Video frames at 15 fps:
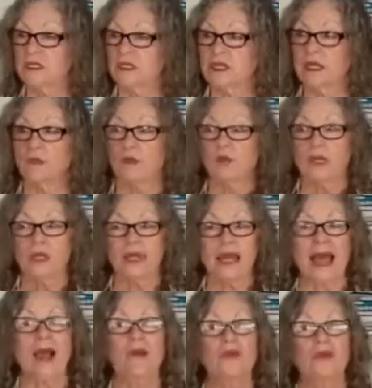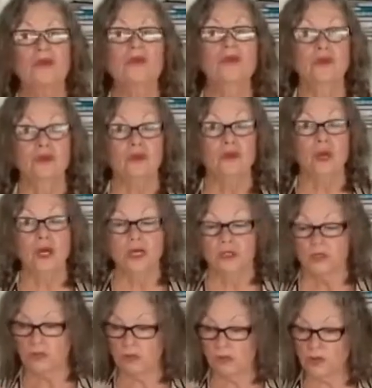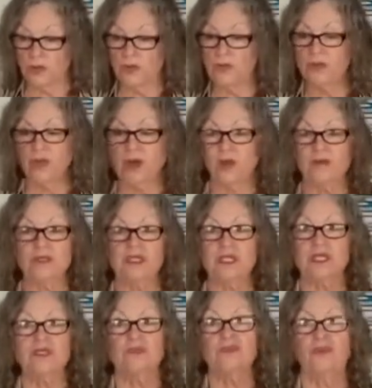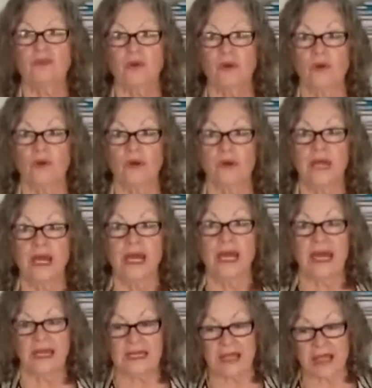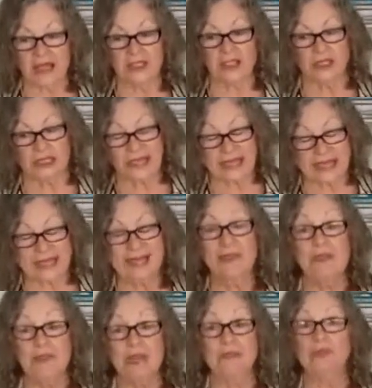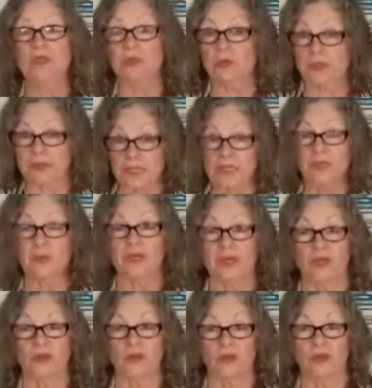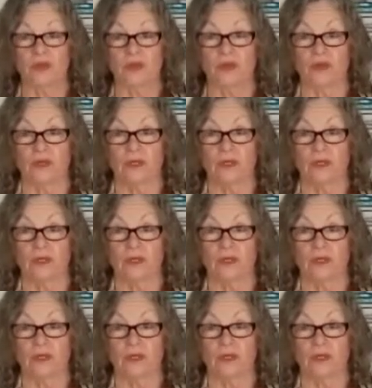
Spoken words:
that will allow you to move the conversation forward and actually get them to participate with you